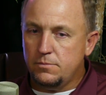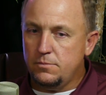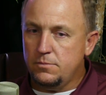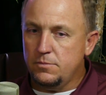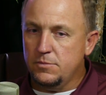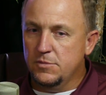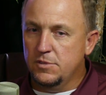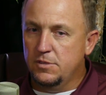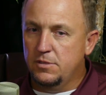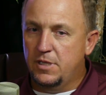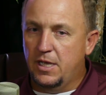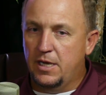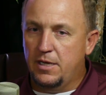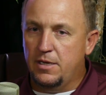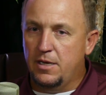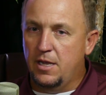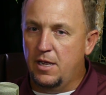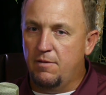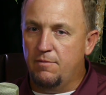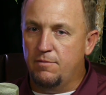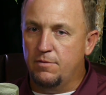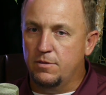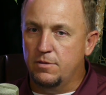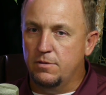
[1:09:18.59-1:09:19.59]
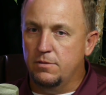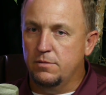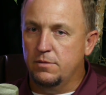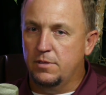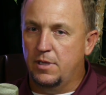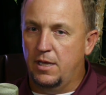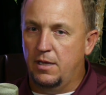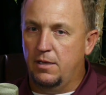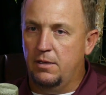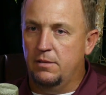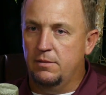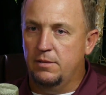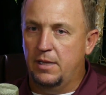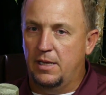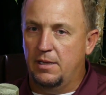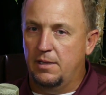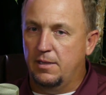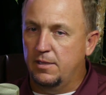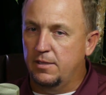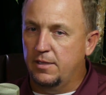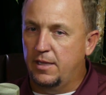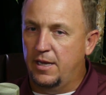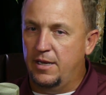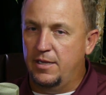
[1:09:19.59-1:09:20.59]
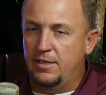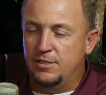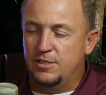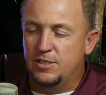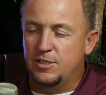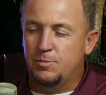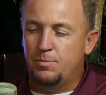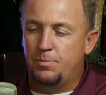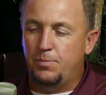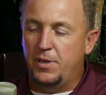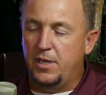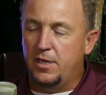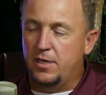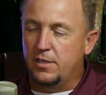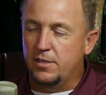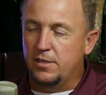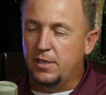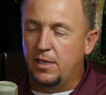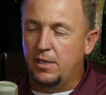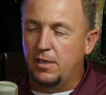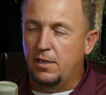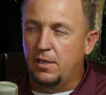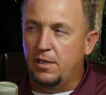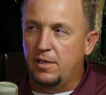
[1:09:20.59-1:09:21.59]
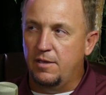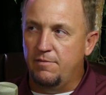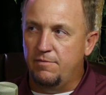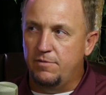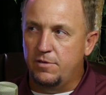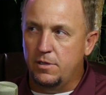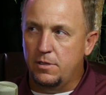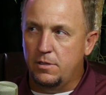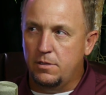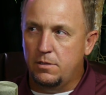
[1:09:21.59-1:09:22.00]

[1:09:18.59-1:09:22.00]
they didn't speak it, they lived it.